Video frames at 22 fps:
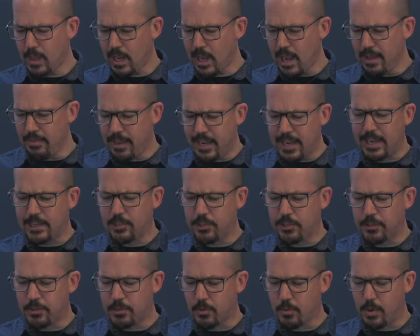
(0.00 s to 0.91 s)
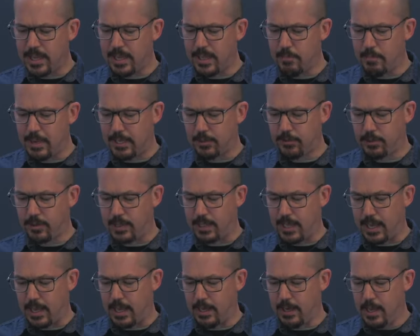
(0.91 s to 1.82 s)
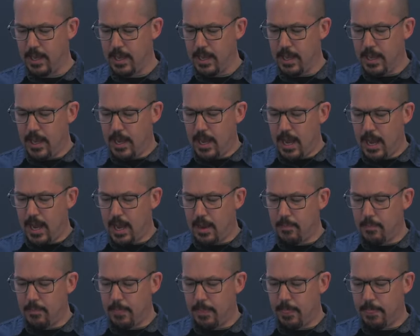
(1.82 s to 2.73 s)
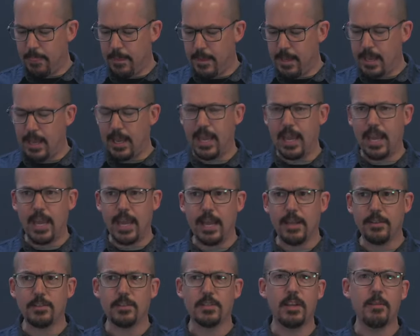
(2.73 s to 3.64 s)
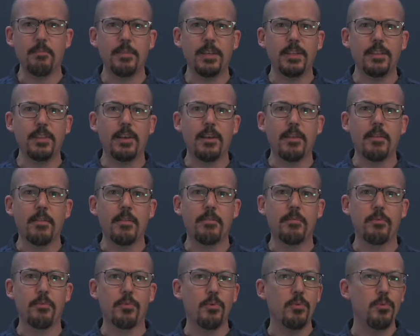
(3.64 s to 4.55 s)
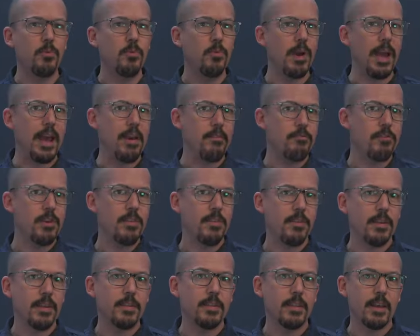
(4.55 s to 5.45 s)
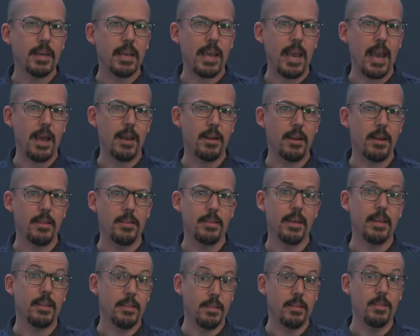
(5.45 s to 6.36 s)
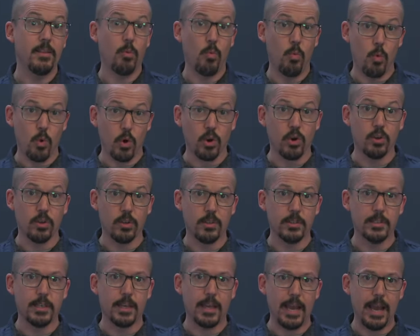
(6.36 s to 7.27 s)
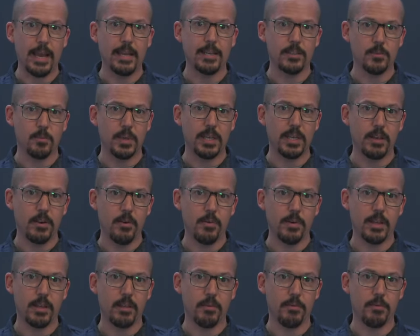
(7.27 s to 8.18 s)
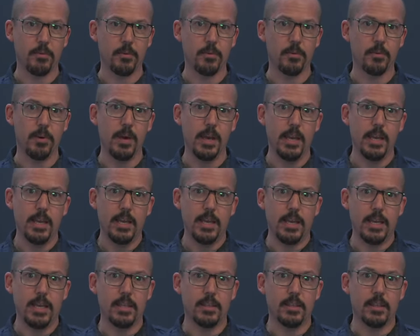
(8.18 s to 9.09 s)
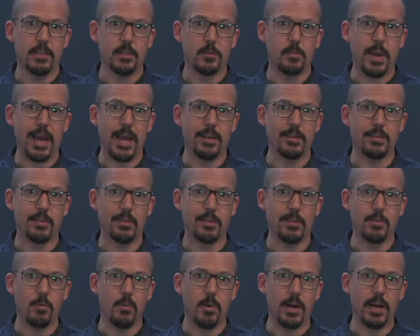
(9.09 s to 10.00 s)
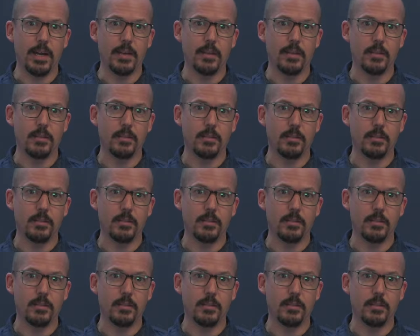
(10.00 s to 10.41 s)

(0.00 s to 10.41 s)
I think I should just quickly mention that. Um, It's something that through everything that that the world has been going through in this past little while,